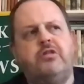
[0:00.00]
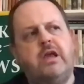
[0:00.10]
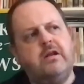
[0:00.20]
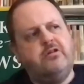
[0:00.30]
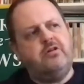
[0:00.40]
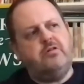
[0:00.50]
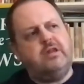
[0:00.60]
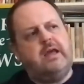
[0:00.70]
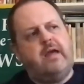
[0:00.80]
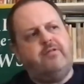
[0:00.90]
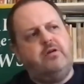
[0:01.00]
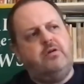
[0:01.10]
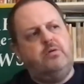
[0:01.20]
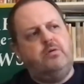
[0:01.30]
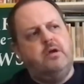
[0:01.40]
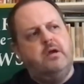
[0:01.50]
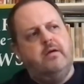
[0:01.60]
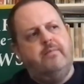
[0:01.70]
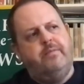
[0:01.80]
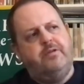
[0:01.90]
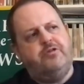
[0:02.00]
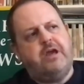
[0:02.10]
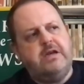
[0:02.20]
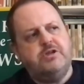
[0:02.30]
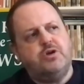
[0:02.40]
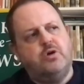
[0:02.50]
you think, have you changed